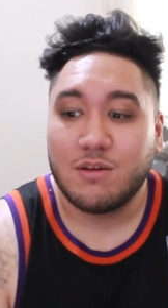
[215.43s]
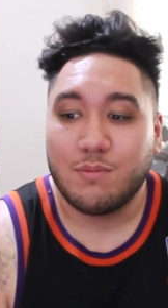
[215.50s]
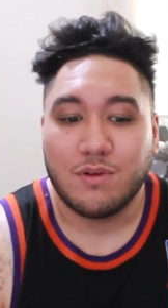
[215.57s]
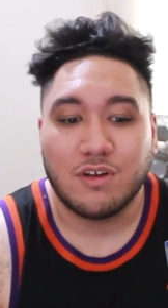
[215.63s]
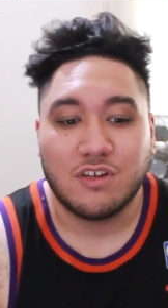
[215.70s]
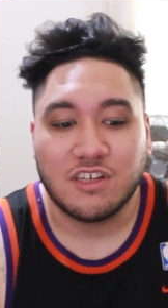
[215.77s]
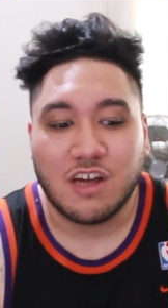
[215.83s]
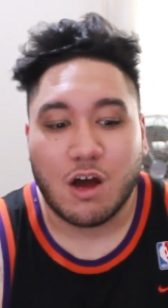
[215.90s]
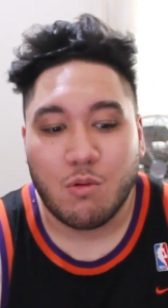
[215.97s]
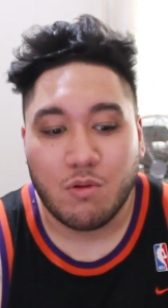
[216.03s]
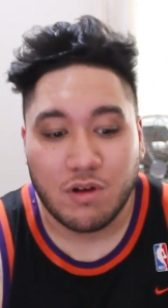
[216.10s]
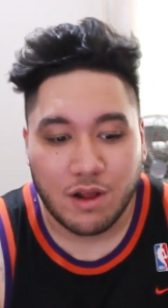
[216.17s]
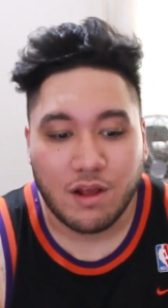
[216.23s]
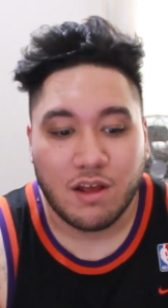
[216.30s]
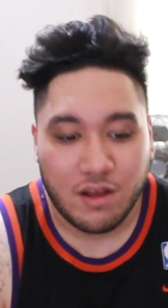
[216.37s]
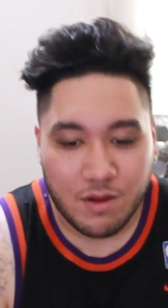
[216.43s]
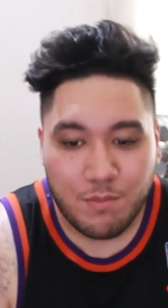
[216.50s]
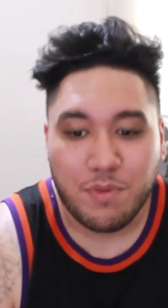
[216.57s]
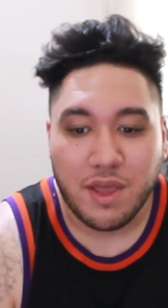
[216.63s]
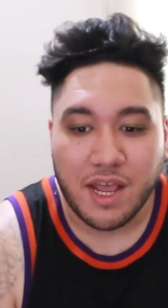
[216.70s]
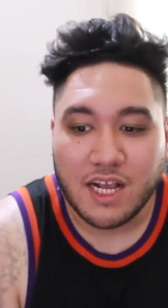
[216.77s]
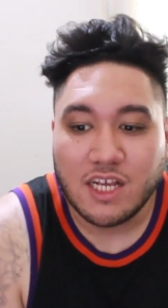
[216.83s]
because I want to
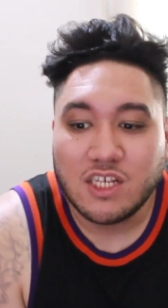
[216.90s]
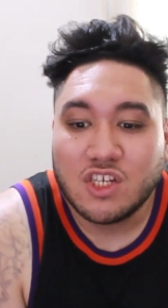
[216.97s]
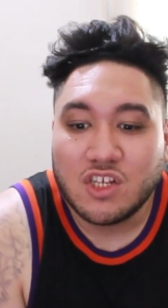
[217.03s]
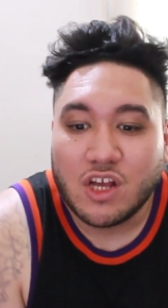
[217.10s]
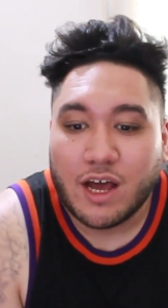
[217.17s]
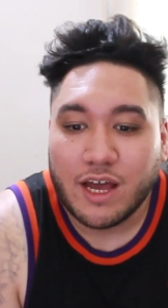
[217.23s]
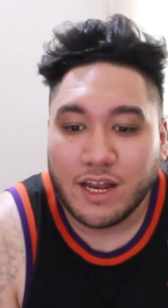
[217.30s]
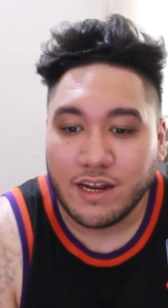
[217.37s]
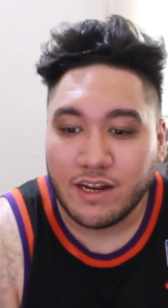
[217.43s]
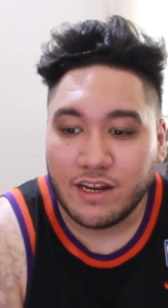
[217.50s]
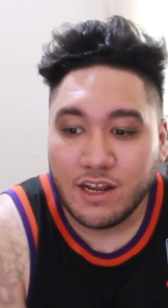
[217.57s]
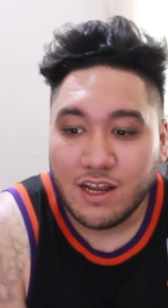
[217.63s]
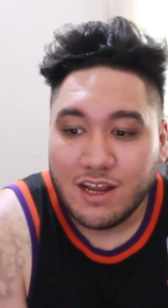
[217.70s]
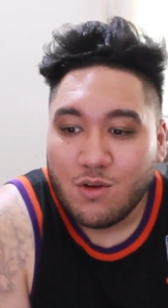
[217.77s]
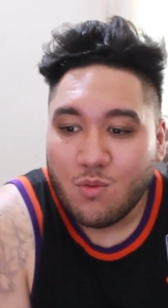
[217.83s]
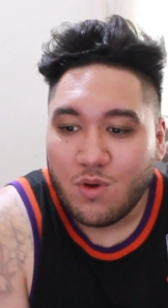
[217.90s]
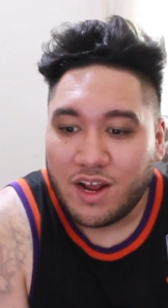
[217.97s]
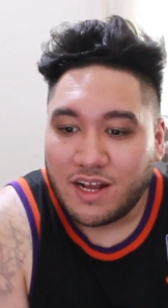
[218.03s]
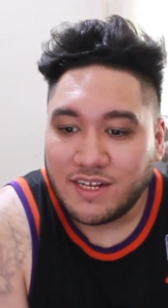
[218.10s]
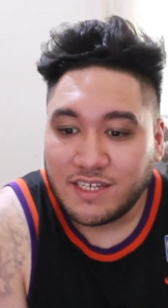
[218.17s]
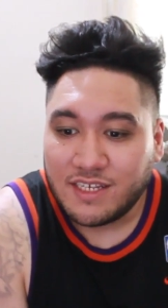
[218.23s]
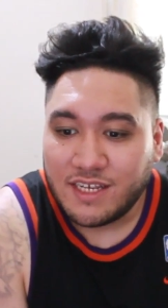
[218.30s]
be excited when
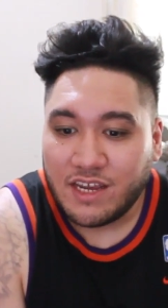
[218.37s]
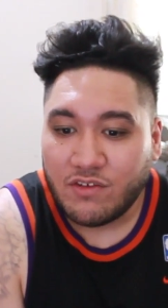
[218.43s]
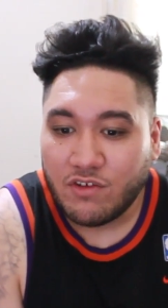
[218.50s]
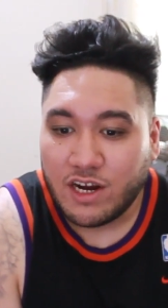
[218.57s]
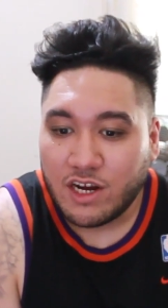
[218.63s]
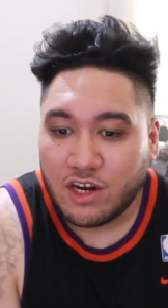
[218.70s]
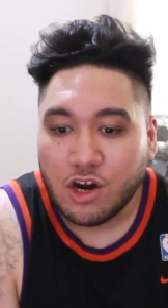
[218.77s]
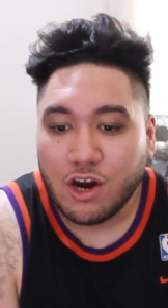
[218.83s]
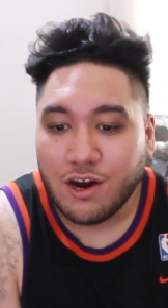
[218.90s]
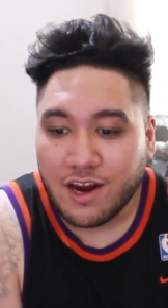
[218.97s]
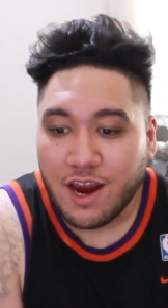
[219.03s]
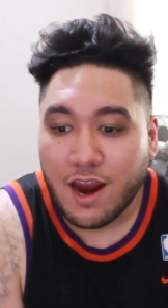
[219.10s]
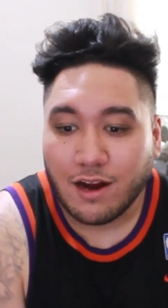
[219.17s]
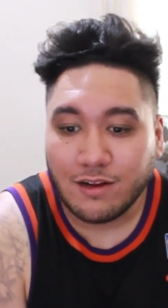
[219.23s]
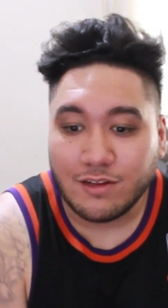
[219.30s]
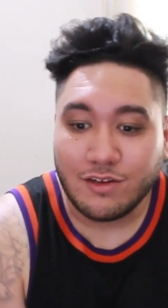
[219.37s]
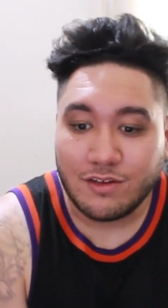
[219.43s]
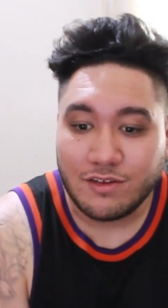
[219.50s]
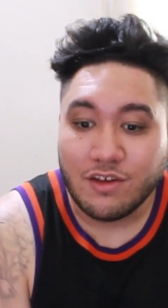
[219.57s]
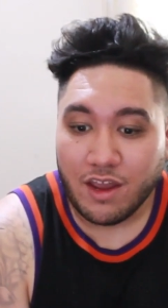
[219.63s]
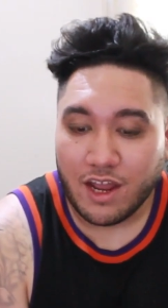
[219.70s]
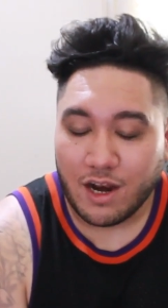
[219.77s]
I see recurring
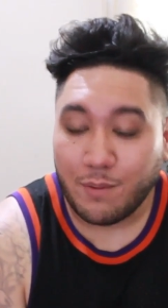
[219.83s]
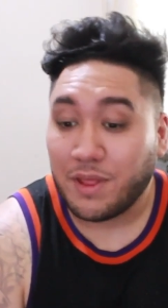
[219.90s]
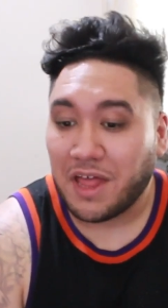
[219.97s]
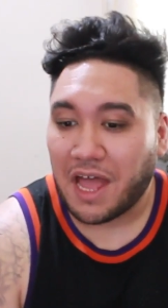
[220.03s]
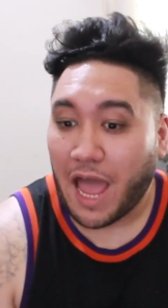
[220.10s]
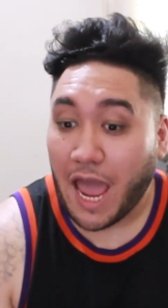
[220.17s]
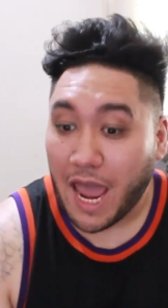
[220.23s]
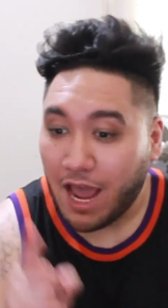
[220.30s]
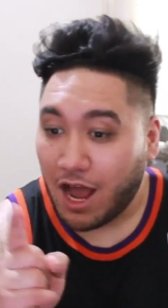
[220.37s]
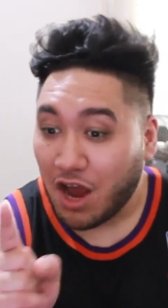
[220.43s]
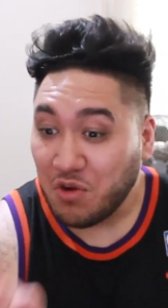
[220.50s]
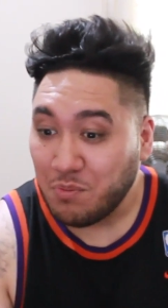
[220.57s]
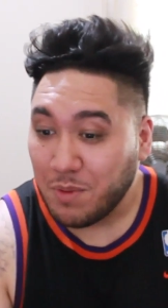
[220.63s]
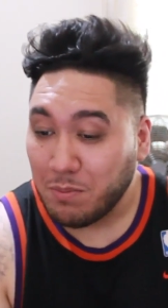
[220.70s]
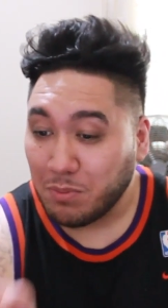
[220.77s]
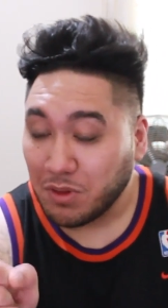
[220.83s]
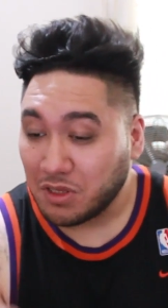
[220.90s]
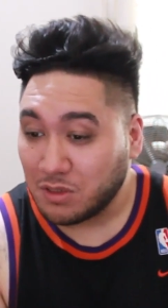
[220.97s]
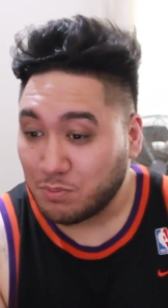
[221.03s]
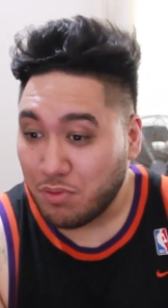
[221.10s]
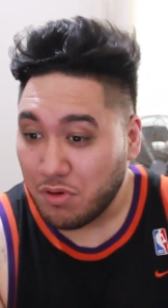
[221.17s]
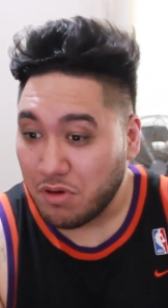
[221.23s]
characters and I'll be like, hey, I remember this
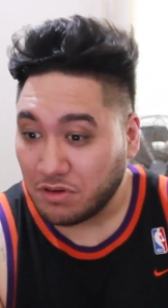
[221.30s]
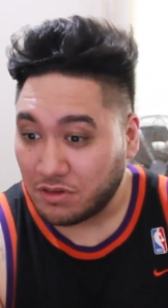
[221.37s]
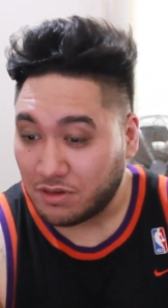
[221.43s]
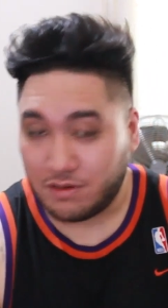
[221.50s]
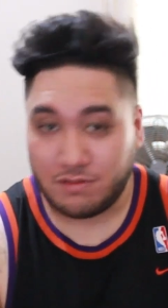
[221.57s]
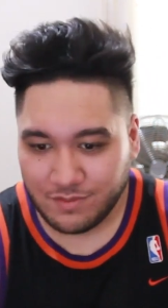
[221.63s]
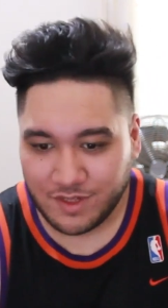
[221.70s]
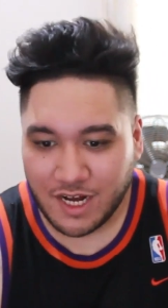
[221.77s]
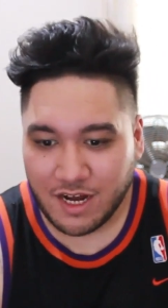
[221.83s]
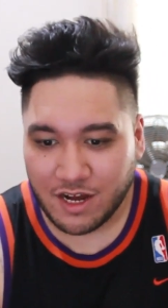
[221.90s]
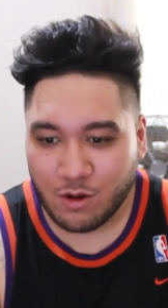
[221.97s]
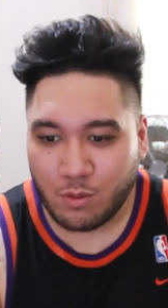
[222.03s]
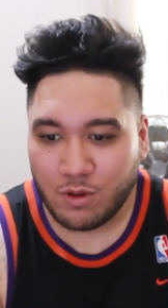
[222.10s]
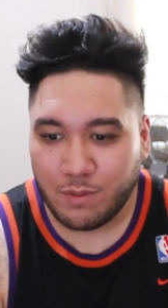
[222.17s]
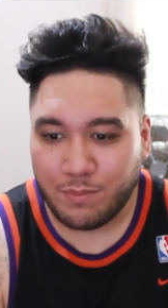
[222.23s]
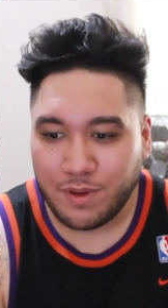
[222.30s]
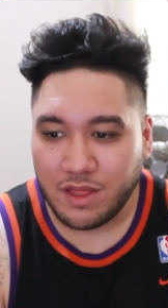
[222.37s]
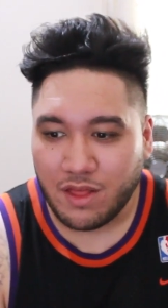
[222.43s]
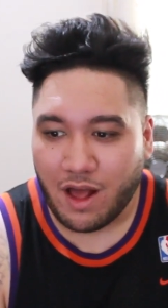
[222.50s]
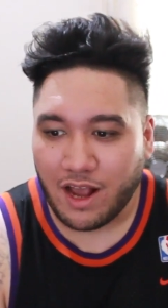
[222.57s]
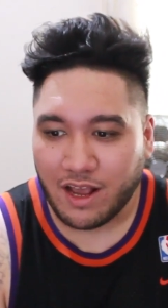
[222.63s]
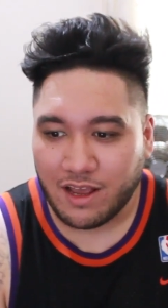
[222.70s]
person. Now, I don't want to be
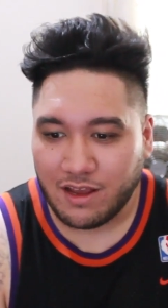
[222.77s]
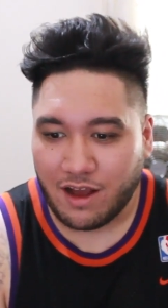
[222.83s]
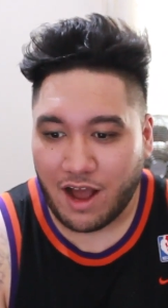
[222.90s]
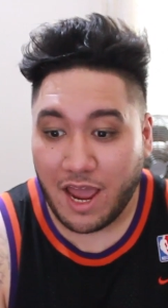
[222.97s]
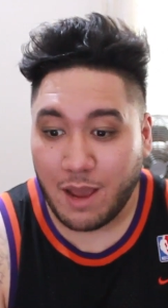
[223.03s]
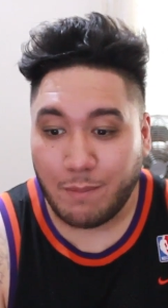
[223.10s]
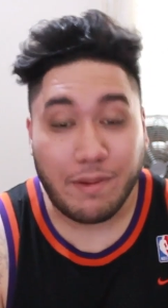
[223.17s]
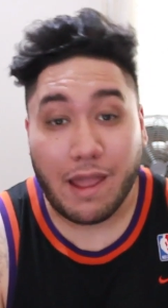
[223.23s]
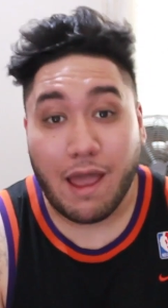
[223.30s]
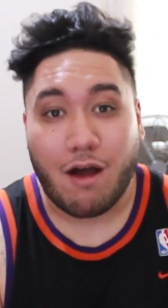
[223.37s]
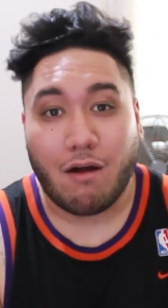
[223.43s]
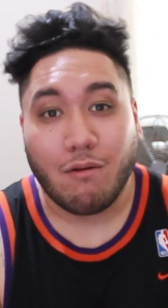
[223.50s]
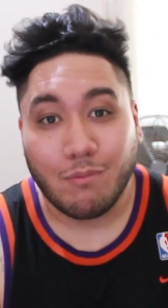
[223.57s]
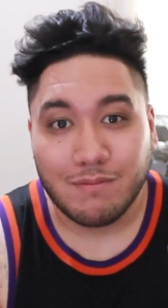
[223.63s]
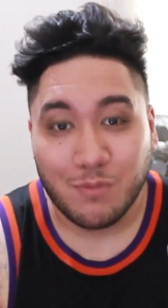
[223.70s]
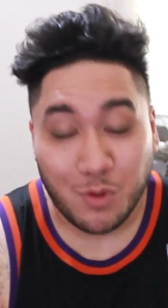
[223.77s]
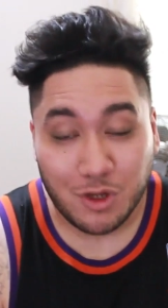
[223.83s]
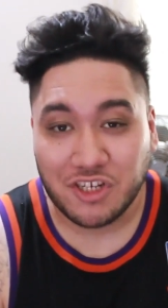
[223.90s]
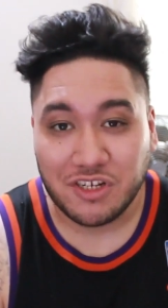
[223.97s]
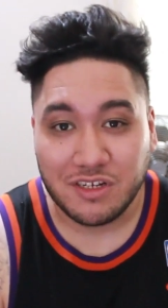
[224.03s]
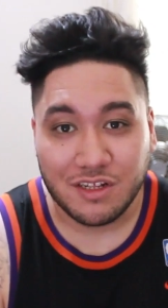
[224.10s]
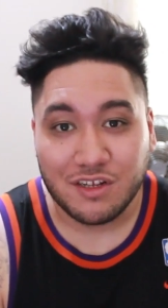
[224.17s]
like I am now
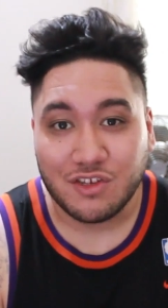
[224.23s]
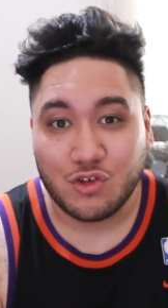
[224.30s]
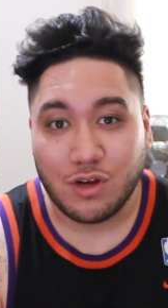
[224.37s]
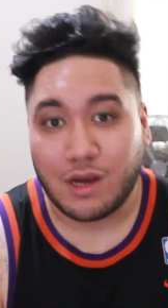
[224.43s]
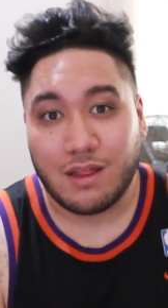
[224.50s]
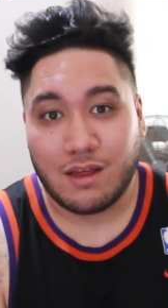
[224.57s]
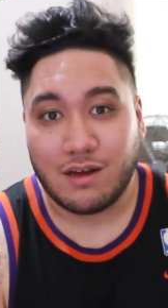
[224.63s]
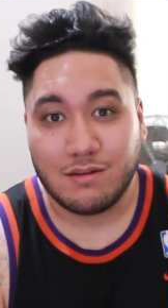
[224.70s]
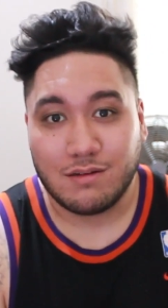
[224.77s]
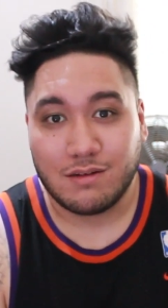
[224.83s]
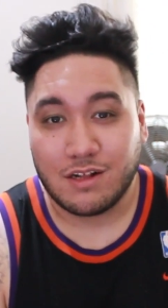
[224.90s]
watching this trailer.